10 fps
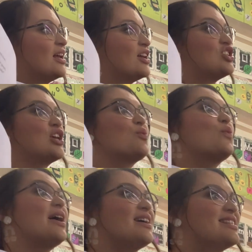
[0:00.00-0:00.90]
She
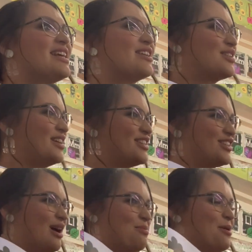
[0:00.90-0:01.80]
wilted. Good
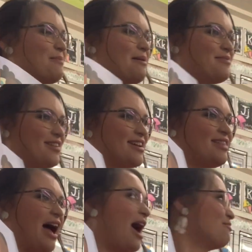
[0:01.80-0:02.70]
job remembering
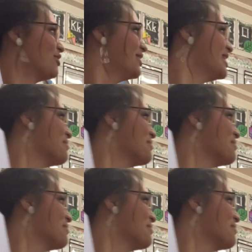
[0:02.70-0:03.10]
that. I'm really